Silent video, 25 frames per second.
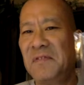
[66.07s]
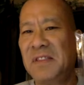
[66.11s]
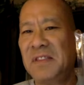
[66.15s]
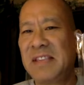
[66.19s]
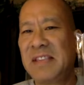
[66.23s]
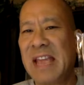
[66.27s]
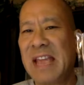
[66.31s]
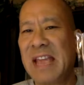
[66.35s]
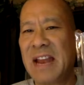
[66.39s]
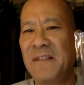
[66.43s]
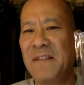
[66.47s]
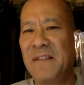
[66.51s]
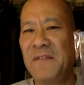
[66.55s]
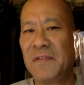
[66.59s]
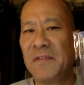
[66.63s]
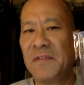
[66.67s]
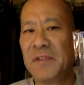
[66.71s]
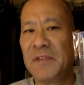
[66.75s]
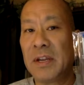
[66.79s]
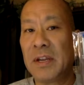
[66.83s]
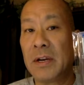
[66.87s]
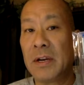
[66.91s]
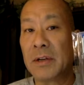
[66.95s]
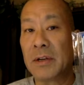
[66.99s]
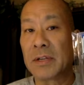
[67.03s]
10,
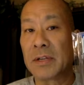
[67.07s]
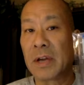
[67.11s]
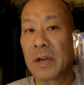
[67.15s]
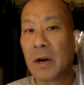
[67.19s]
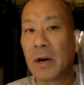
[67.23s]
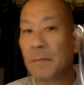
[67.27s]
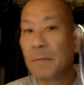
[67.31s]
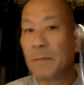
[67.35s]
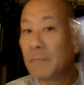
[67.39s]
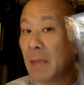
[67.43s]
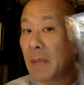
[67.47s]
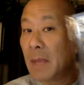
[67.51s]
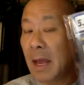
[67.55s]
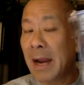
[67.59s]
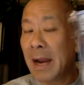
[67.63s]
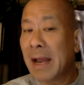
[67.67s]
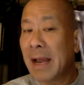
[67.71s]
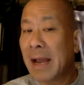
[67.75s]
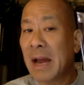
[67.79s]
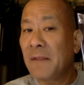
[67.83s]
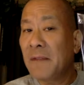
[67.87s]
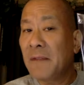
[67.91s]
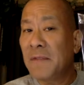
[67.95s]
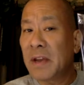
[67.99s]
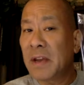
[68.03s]
15 years ago, and I
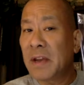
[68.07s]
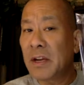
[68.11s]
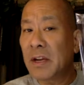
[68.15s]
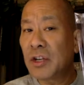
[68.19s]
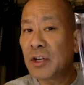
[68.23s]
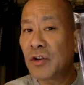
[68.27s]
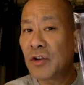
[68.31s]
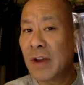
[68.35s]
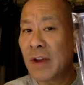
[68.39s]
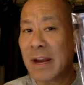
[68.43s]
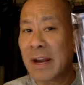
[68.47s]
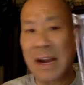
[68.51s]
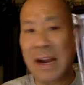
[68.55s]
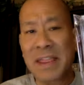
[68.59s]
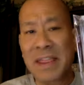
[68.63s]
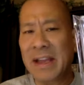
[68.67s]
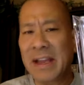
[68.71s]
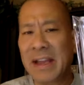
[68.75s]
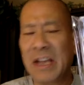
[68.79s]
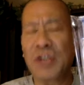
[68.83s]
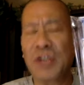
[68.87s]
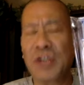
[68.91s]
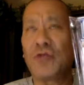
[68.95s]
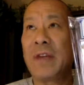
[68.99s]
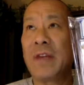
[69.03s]
got it via a trade. I think
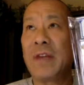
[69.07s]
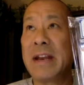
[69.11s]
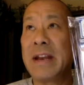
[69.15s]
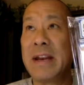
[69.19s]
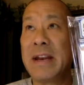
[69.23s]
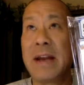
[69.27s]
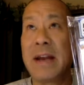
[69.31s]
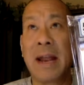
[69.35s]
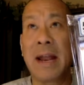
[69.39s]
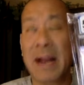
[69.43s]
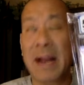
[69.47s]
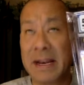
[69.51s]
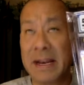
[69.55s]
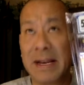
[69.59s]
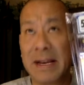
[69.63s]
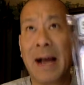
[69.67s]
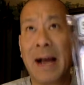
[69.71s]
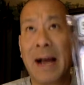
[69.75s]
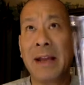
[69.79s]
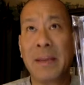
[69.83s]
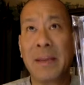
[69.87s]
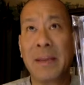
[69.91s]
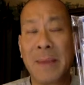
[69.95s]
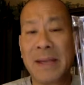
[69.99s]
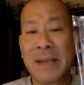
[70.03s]
I traded, and I
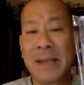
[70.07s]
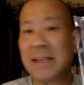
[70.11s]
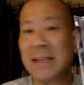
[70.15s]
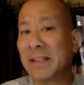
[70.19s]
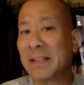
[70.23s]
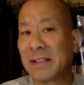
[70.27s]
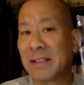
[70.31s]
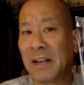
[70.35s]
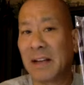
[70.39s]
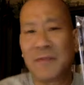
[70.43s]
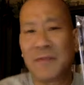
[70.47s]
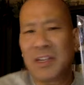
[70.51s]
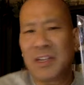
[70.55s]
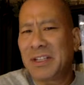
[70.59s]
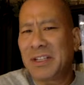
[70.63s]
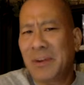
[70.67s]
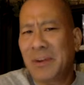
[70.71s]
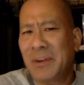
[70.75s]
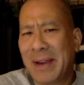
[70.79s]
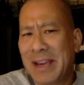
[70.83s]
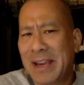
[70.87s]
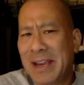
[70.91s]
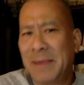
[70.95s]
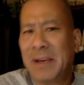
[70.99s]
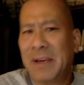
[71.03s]
document this stuff just so
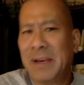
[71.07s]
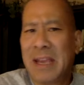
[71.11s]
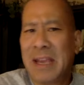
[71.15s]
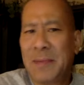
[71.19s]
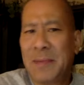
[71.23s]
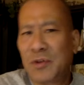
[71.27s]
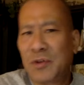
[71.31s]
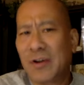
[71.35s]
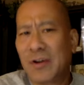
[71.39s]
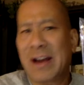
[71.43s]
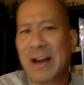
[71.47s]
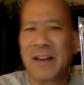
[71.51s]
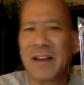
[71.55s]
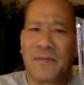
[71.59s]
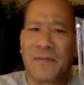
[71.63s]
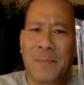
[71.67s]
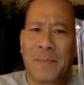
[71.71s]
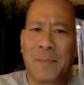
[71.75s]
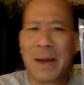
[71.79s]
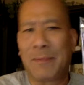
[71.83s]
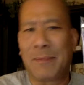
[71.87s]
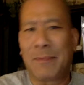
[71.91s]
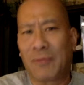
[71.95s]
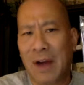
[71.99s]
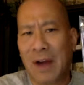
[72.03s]
I can keep track of
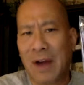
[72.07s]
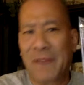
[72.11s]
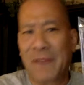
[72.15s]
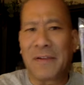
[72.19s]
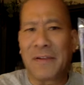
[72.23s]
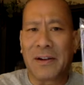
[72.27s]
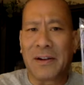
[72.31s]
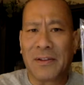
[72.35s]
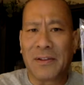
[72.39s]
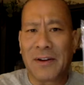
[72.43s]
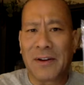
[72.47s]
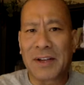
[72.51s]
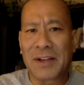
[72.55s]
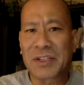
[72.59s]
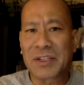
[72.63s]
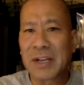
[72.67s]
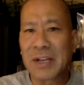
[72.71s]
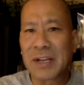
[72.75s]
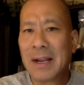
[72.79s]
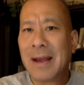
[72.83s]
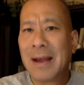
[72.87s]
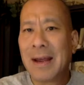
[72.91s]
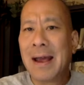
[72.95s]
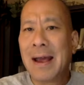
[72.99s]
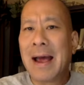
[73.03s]
my profit and loss.
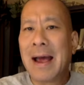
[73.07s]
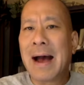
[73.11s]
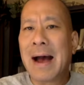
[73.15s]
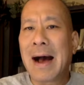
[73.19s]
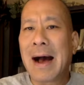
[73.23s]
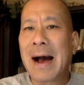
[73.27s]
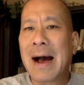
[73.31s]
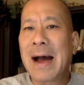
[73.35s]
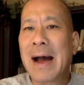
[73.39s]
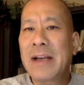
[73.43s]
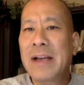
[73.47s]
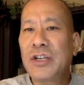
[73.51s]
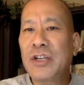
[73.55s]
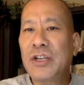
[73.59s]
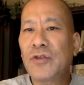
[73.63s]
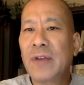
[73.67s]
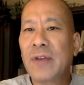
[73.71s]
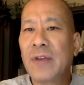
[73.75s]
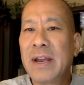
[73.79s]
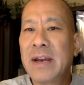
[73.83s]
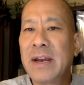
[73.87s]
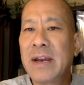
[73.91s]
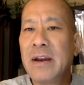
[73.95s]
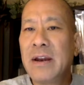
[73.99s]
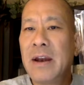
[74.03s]
I
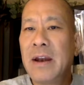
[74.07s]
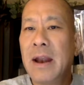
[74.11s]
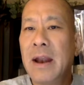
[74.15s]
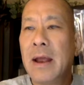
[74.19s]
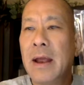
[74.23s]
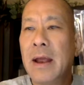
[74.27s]
traded